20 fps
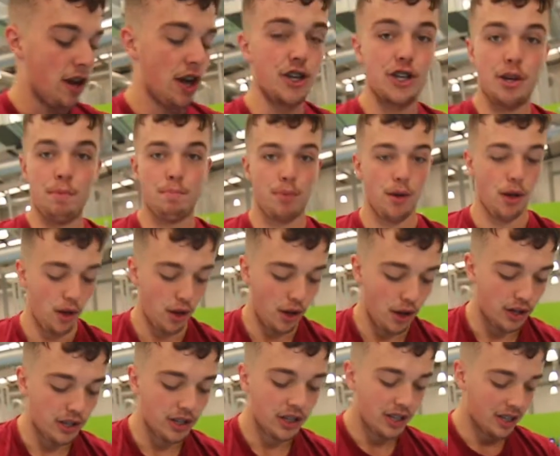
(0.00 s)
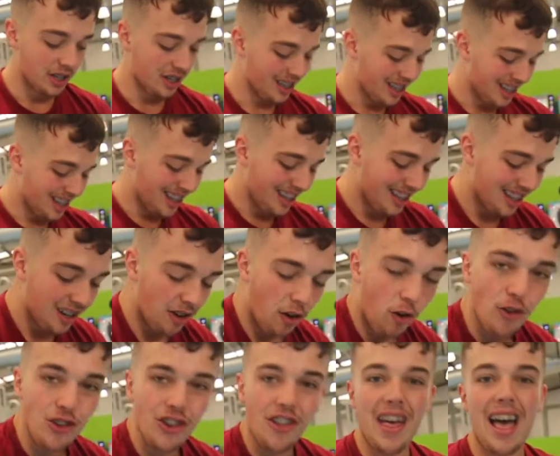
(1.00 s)
as your bird
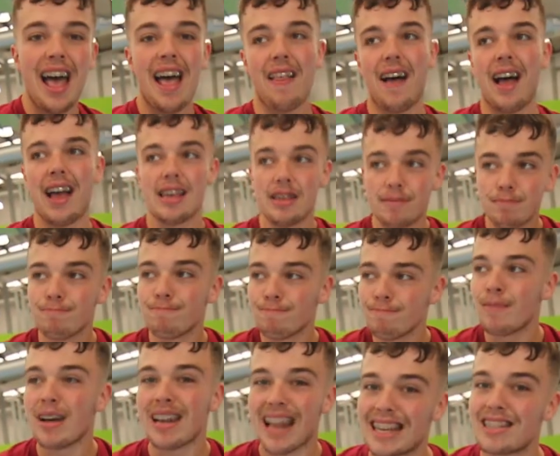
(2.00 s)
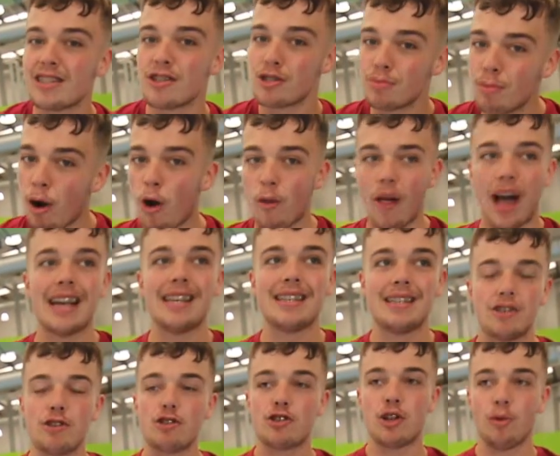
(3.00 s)
under there, like my legs are small. That is
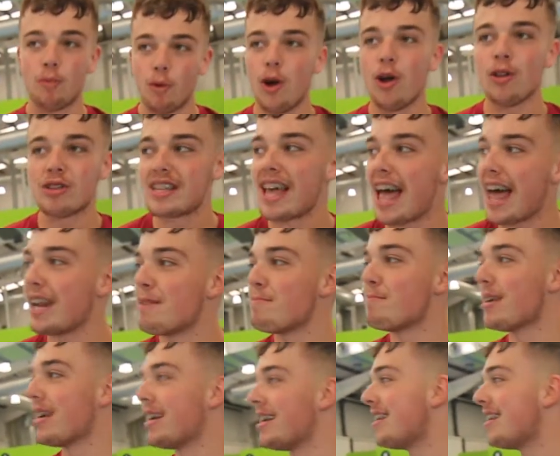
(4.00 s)
just the world telling me.